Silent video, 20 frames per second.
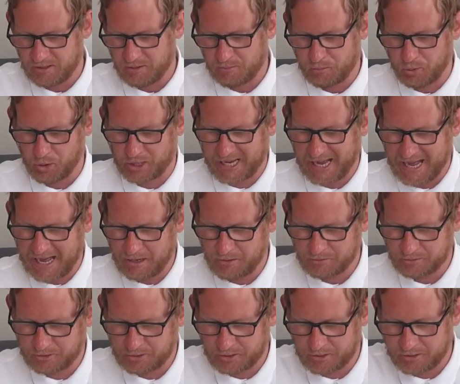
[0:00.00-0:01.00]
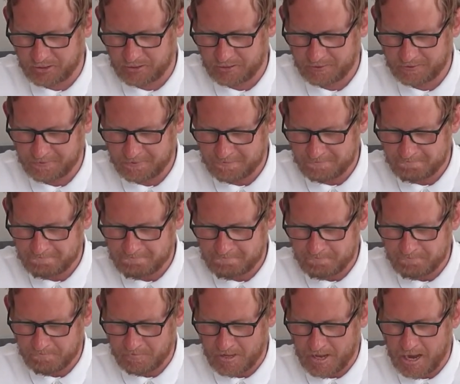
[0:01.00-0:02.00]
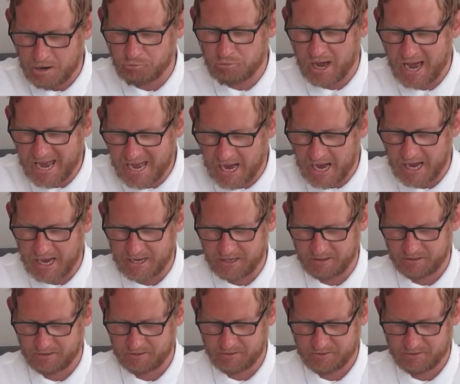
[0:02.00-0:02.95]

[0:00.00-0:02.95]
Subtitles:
Pluck out a right eye,